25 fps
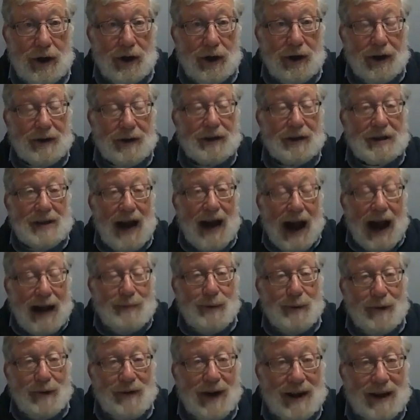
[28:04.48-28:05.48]
in the
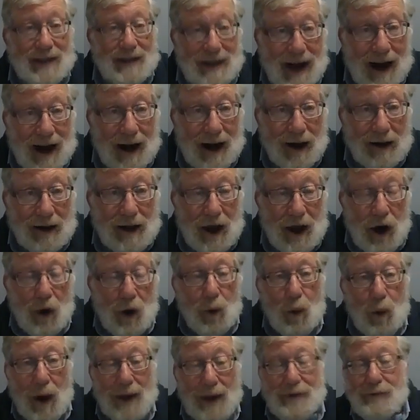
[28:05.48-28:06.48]
time of Chazal,
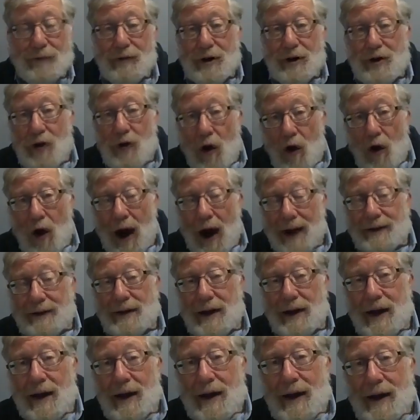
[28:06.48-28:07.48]
whether or
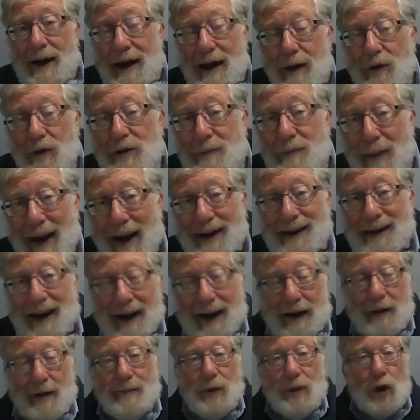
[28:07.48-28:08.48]
not it was Beit
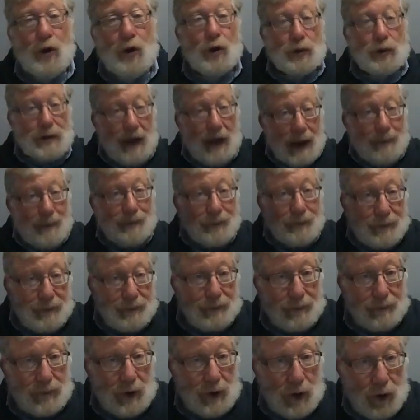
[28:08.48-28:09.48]
Lechem Yehuda,
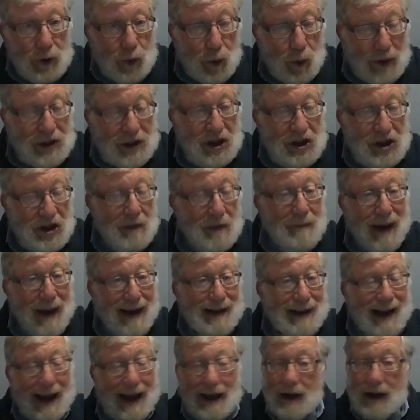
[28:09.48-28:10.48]
which is the Beit
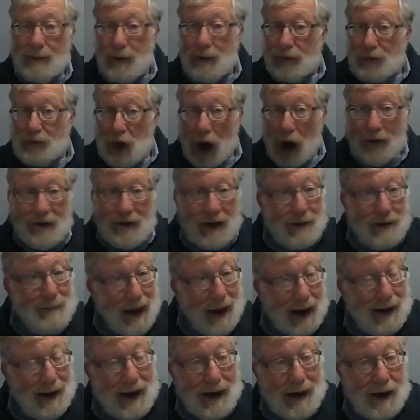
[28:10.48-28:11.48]
Lechem of David
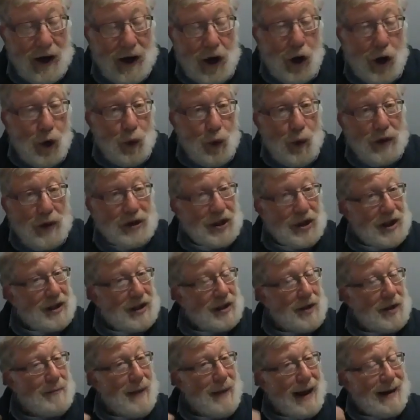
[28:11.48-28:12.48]
HaMelech, which is
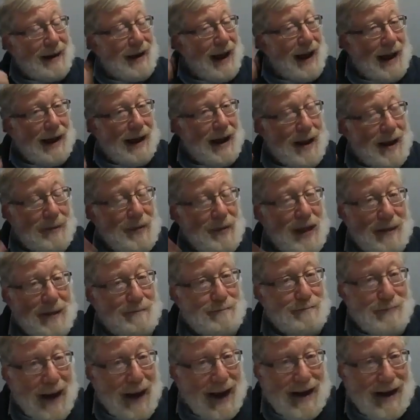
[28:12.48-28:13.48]
the Beit Lechem that
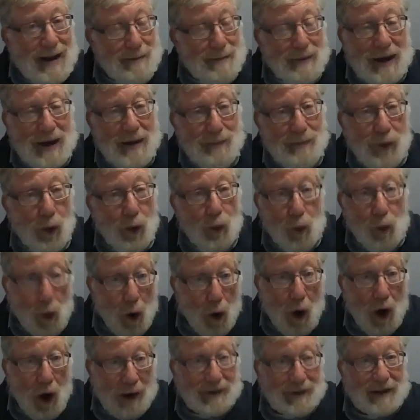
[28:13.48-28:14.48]
many people
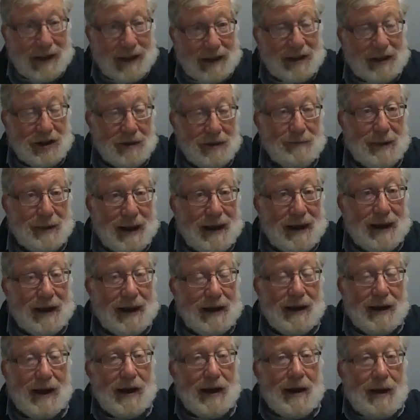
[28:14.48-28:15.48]
wanted to
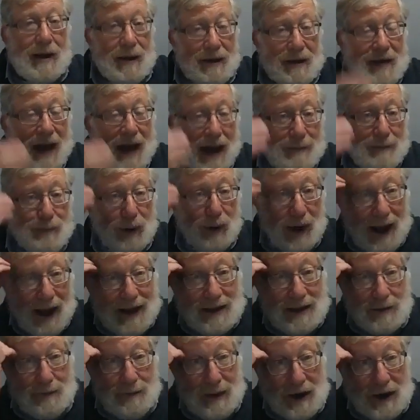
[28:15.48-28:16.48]
be that
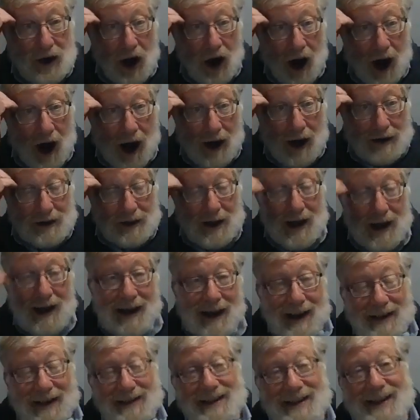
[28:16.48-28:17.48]
place because
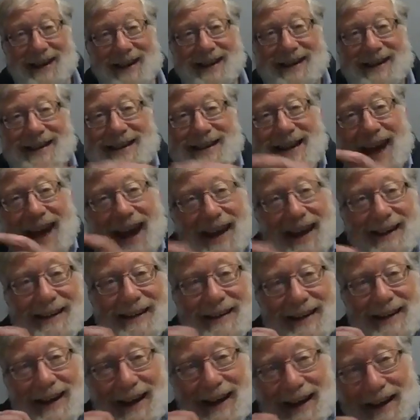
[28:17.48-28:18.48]
it's
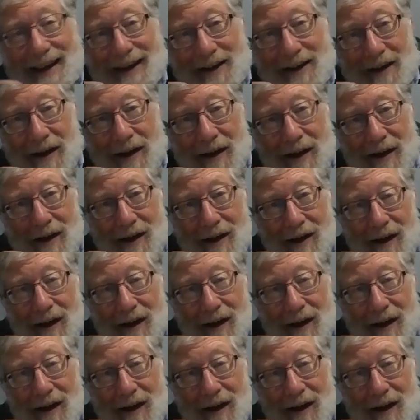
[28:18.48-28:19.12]
connecting